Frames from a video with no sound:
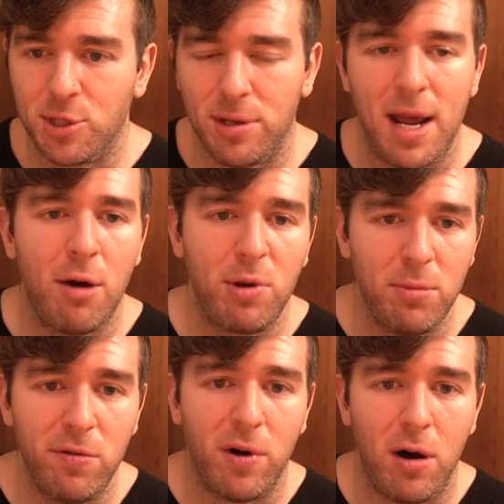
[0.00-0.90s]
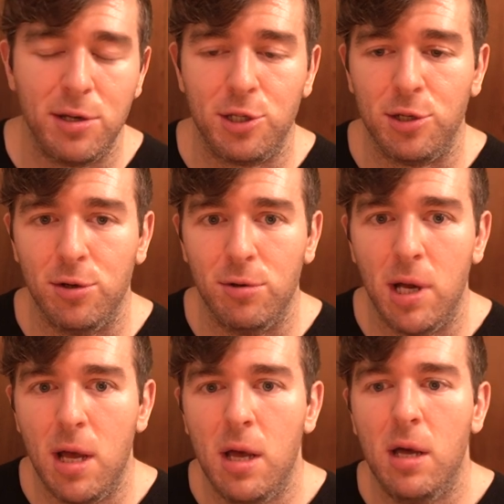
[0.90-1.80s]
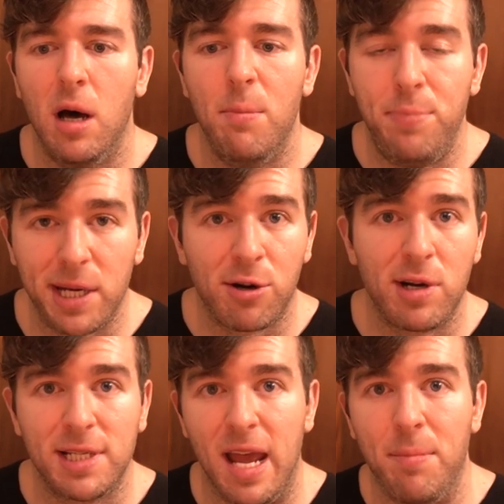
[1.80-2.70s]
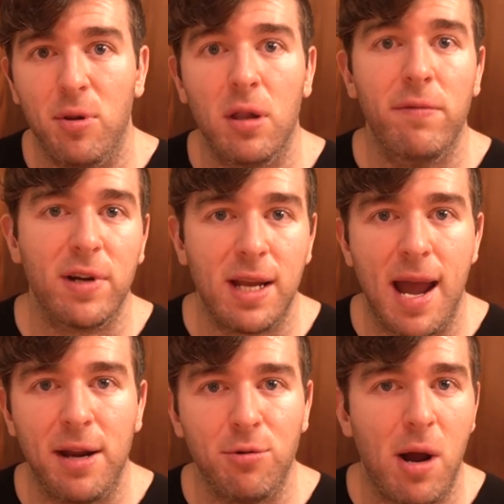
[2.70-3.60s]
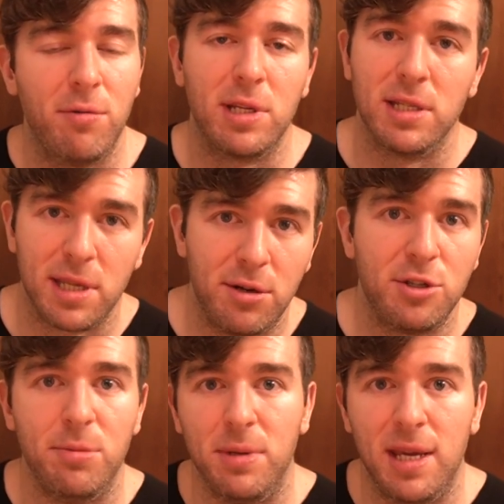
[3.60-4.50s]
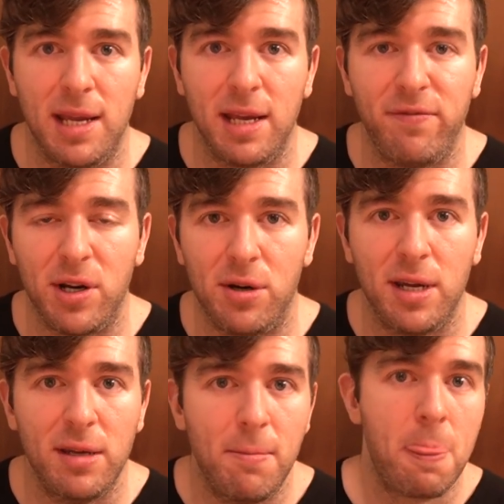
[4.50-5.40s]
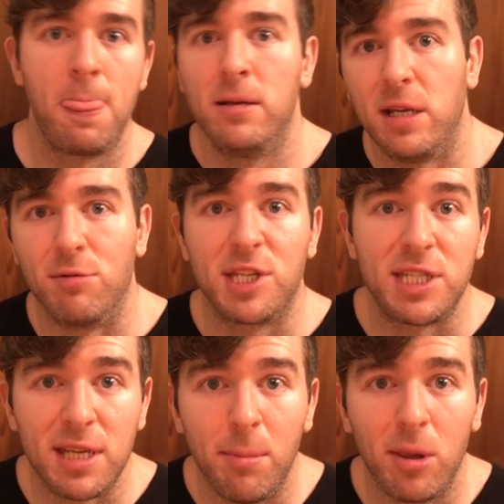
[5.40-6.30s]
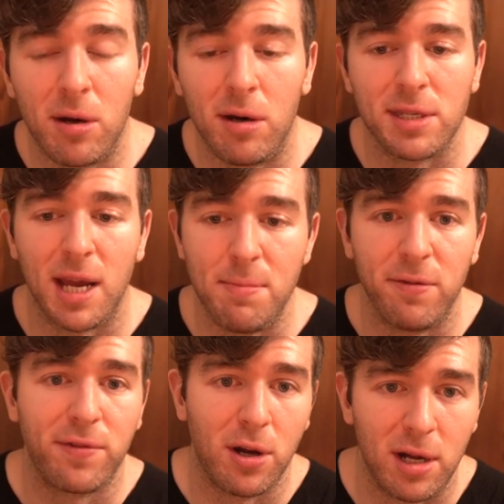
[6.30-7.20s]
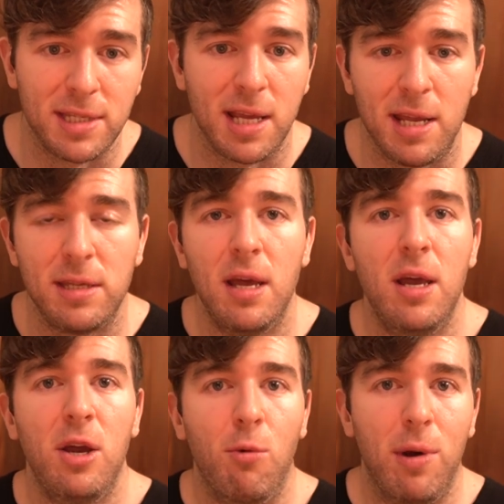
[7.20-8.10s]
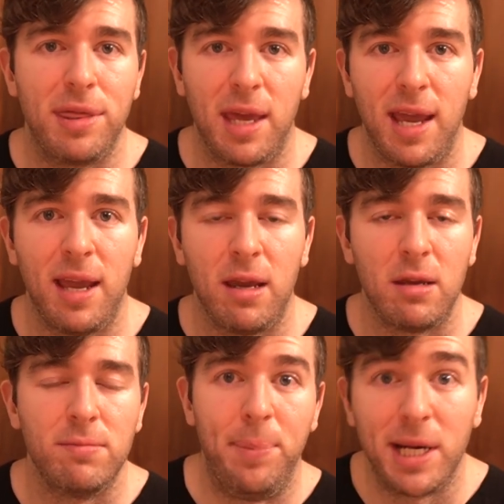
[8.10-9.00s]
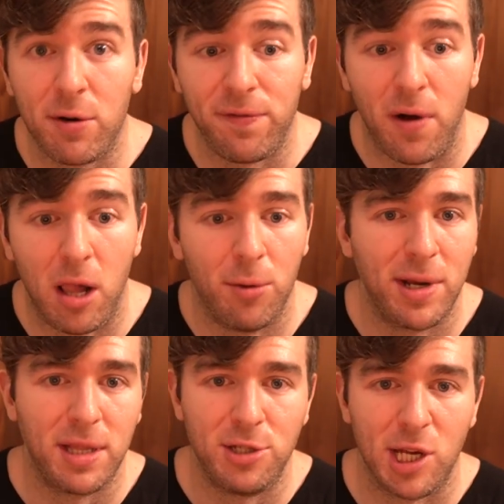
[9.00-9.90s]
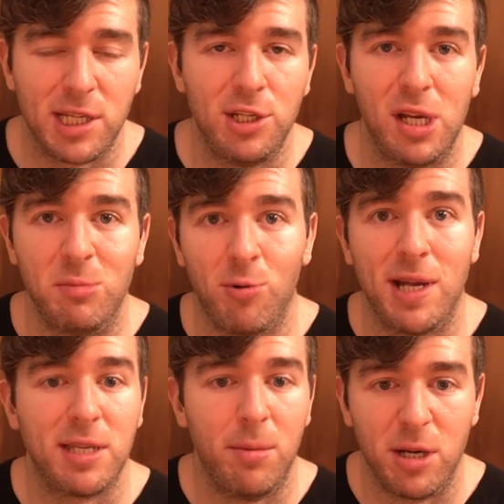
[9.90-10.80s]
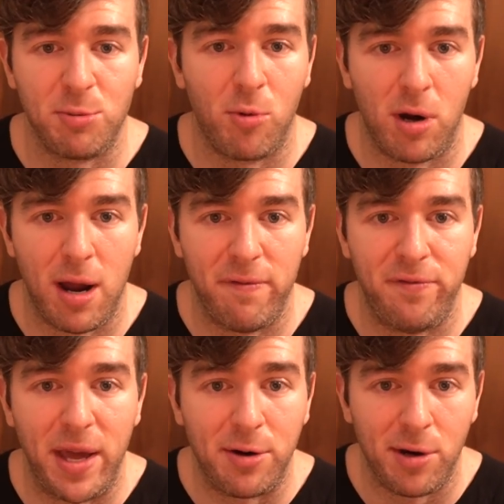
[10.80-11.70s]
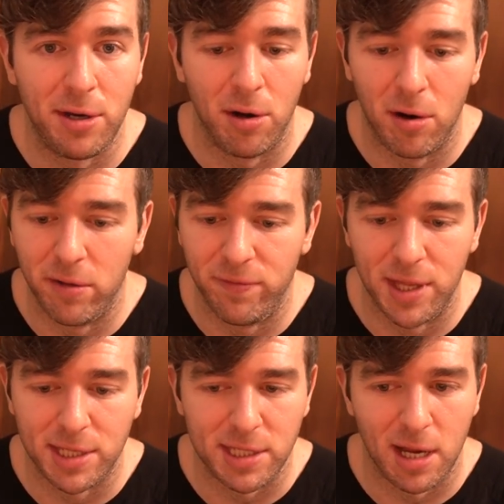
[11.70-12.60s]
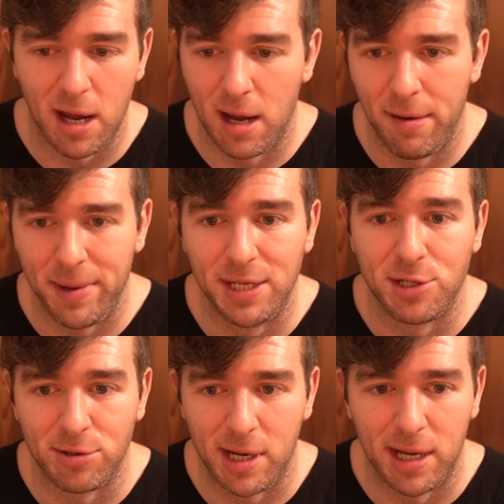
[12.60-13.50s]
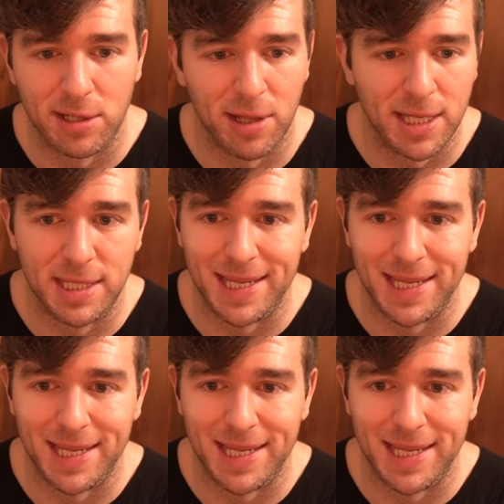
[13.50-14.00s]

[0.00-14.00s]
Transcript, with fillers: So now we move on to a bigger example of a guy who I would consider to be in a very, you know, similar type of content with a bigger following than Jesse James West and a much more uh, veteran of this uh, industry, I guess. So that's